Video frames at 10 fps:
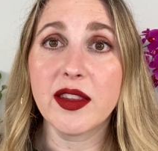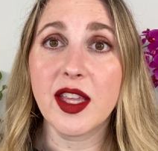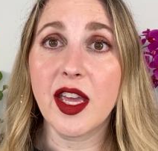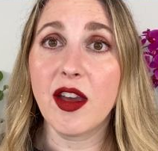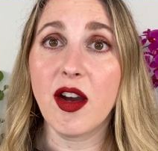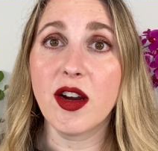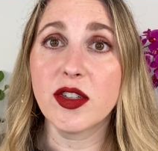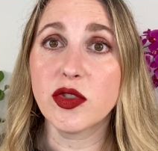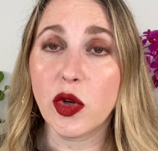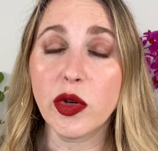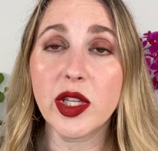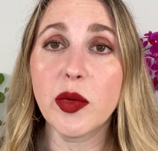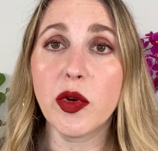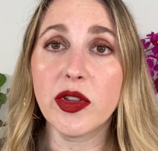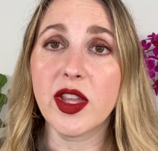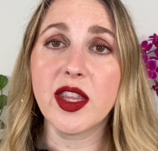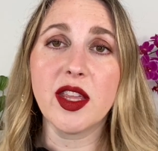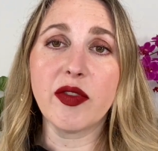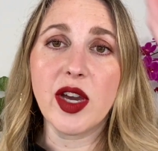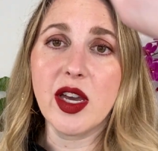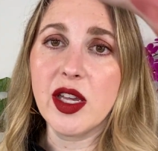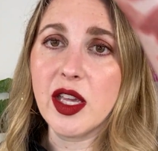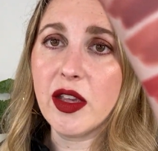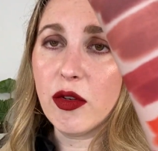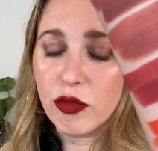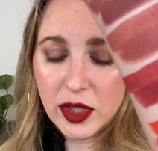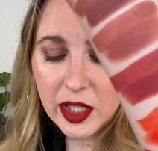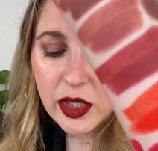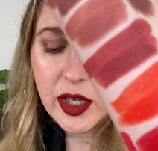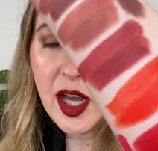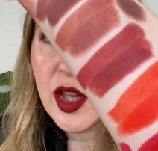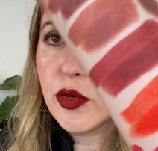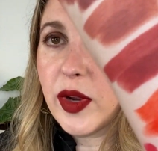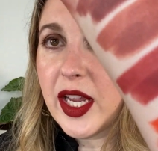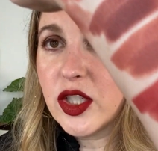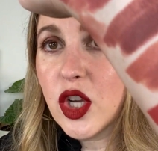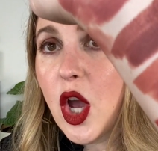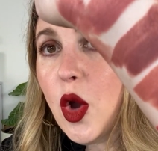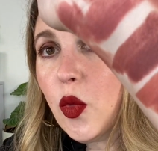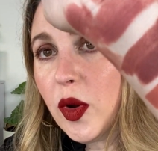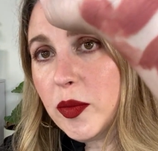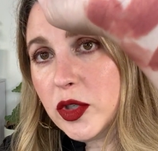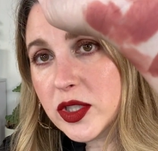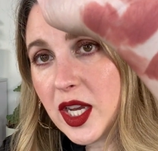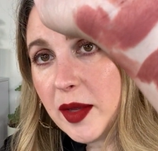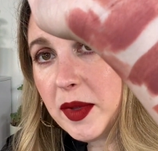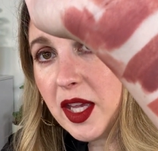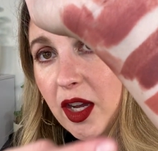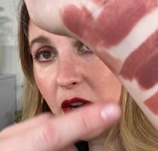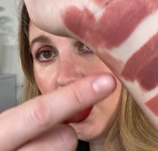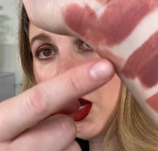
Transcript: They are totally worth it. They've got a really good color range. One more time here,